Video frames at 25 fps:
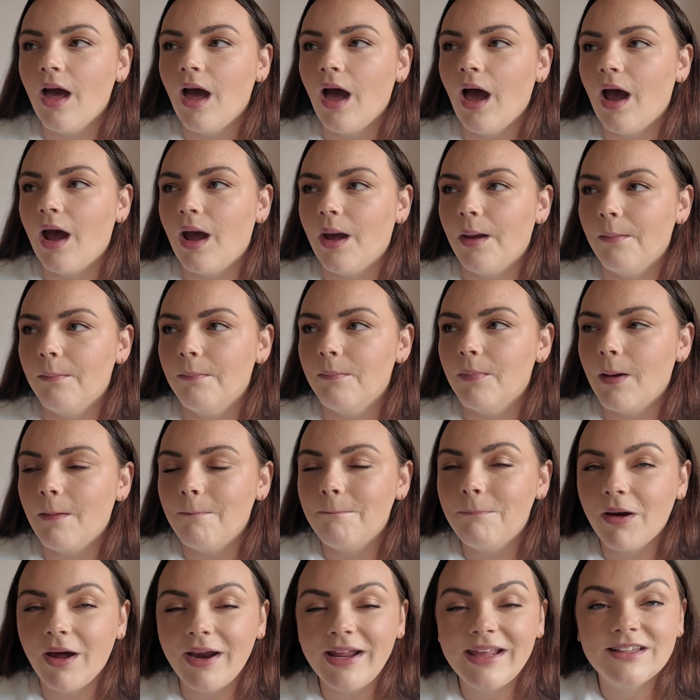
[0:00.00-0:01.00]

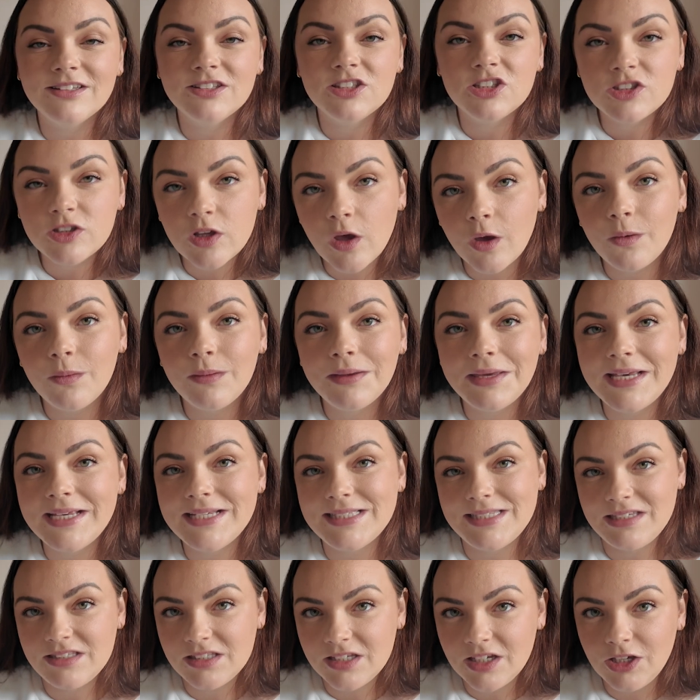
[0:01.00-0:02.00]
But it's so
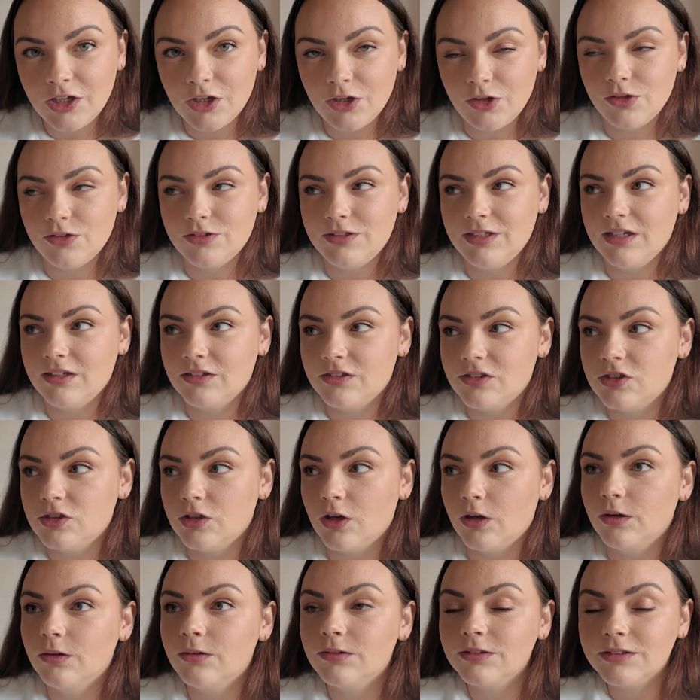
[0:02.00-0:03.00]
easy to use. It's
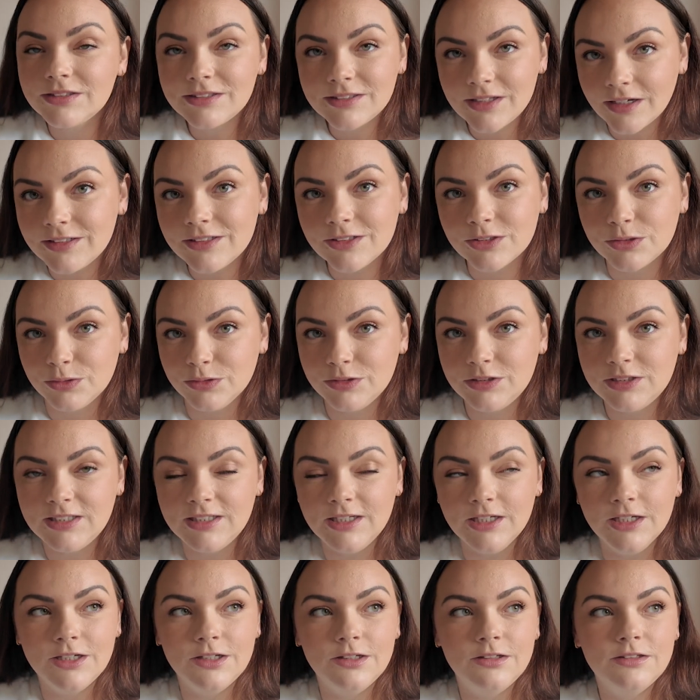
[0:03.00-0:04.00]
so subtle to
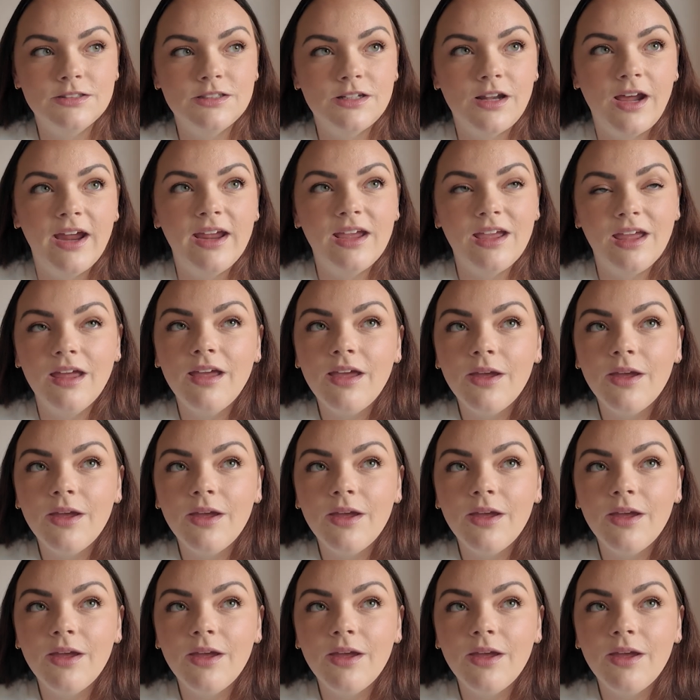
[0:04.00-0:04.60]
use. Like